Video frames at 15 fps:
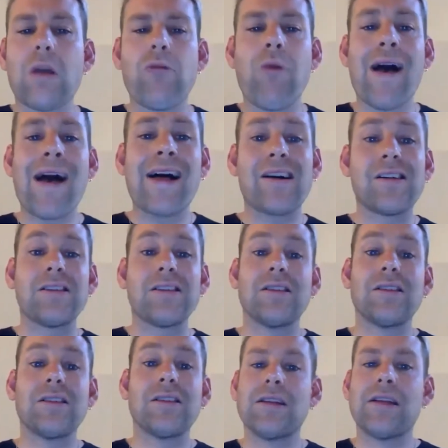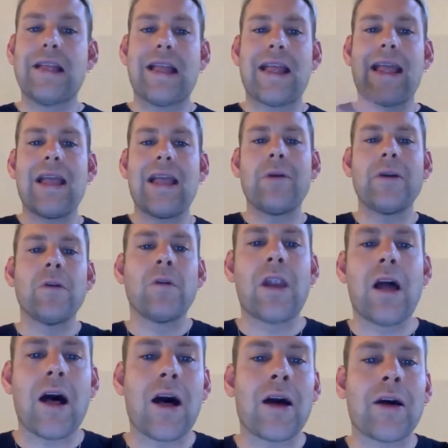Well, here we all
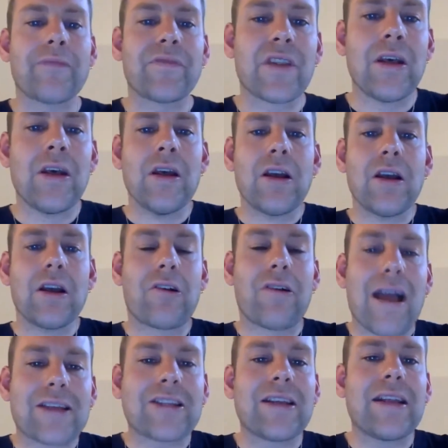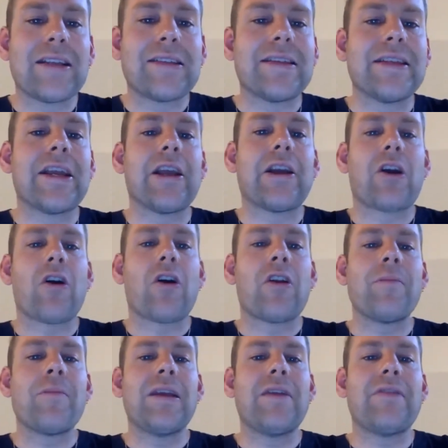are, crashing into the
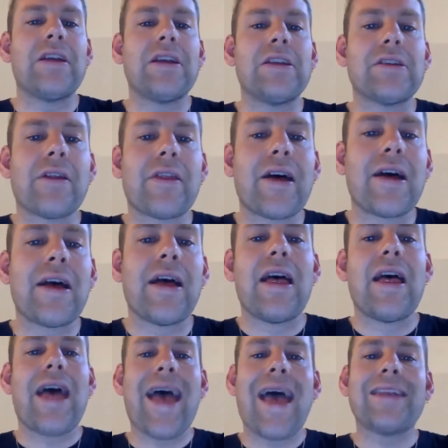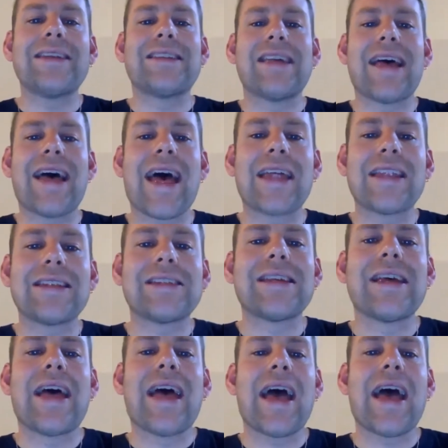economy of each other, end to end,
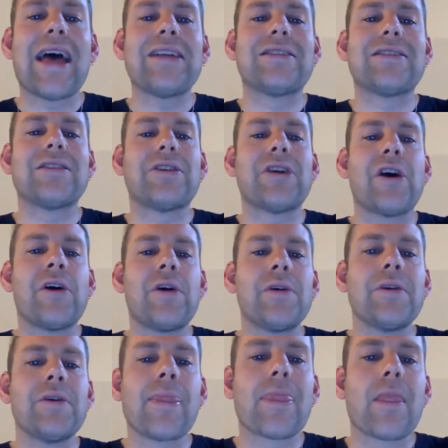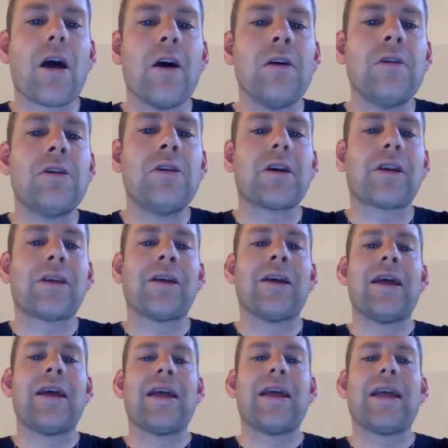head to toe. Oh look,
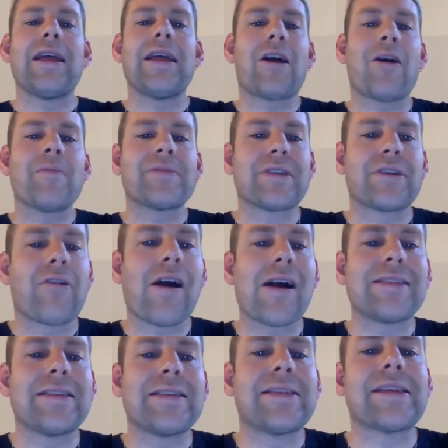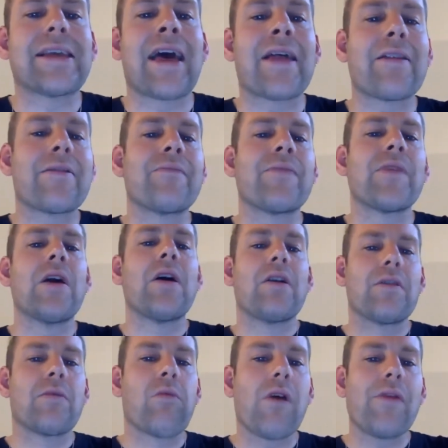here comes the crisis again,
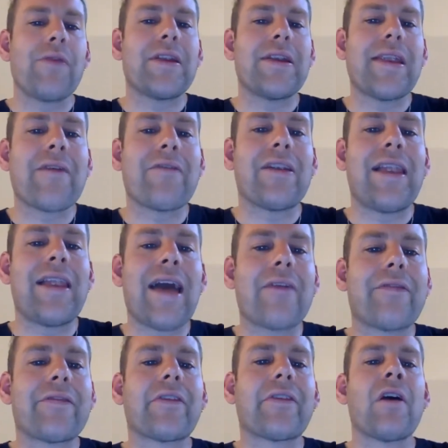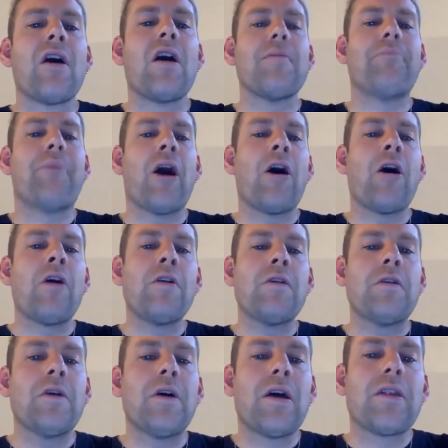the one that never left. But
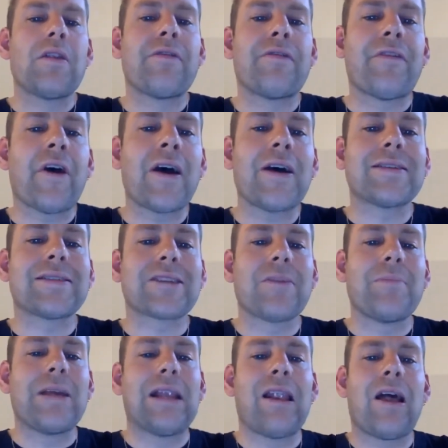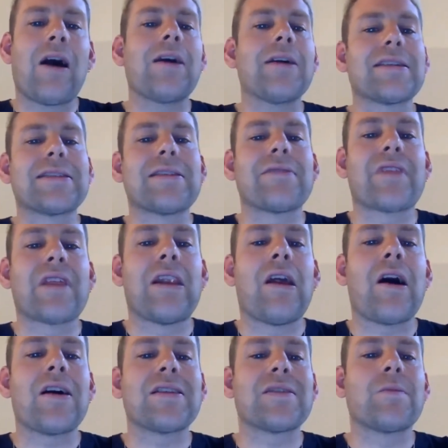oh, the first can be last if the
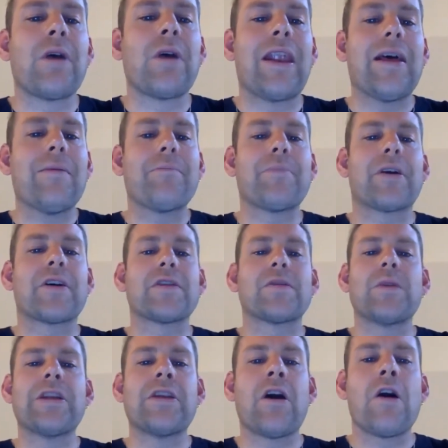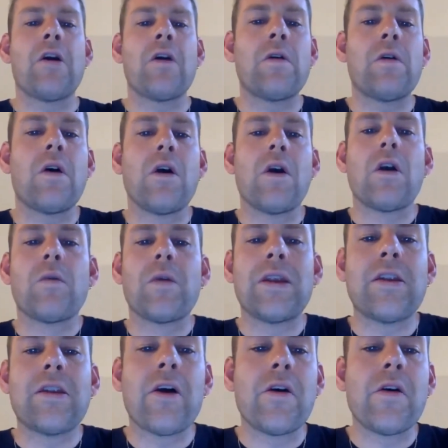last will it, because we know, we
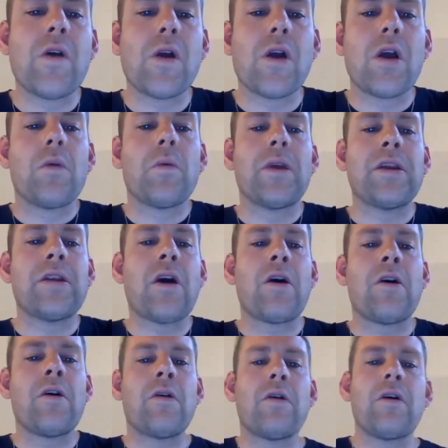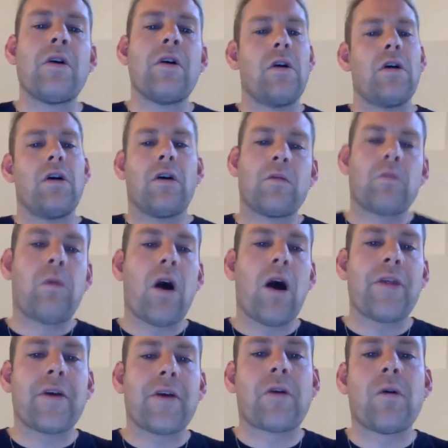know, we know on what
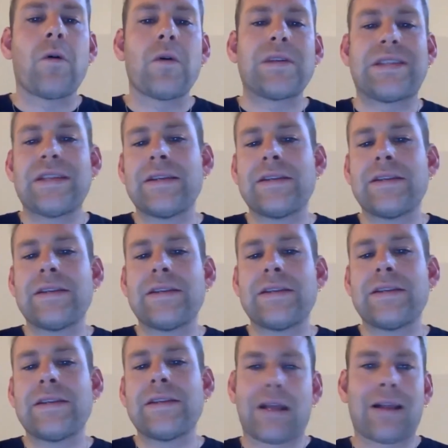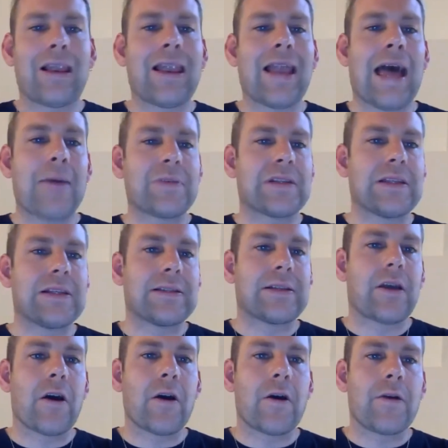other courses the
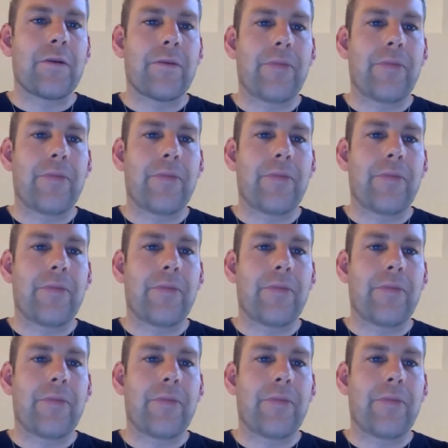collapses go.